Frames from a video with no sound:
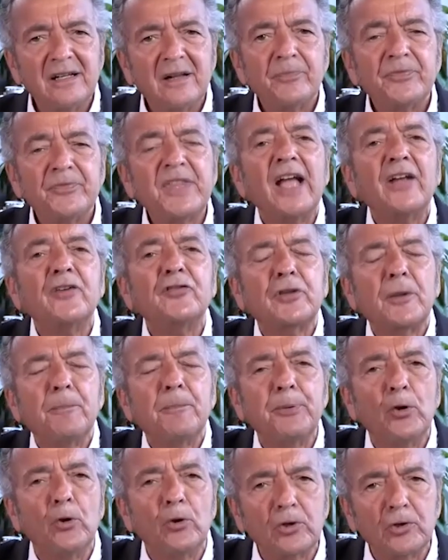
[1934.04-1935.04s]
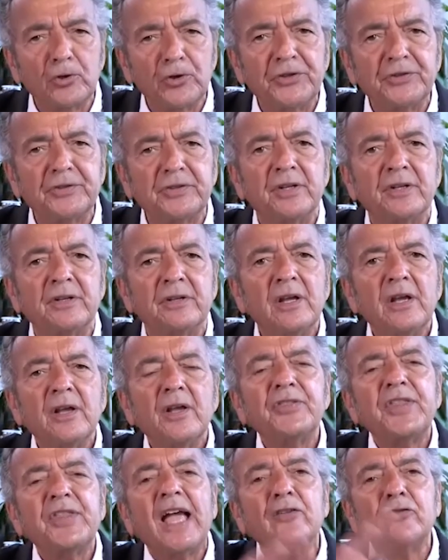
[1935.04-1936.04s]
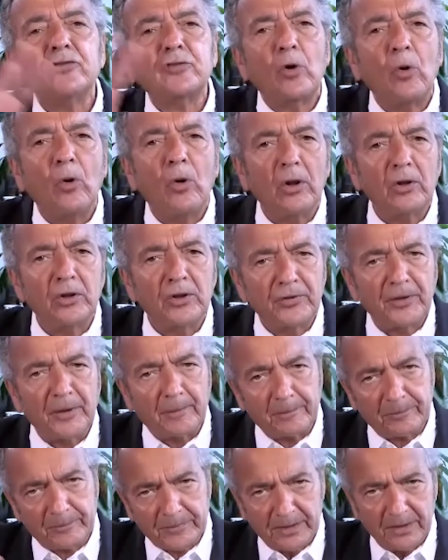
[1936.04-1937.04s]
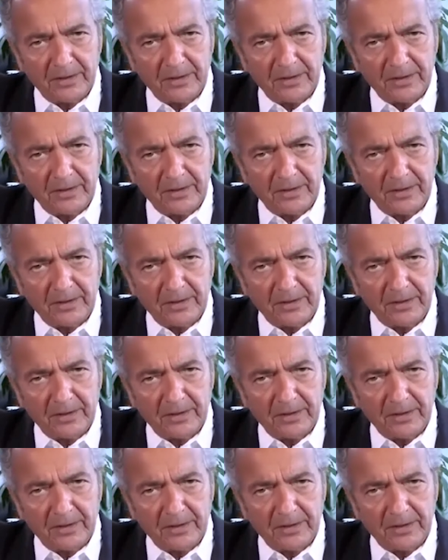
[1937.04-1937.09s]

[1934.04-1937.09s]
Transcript: Thanks to Bill Clinton. Thanks to all of them.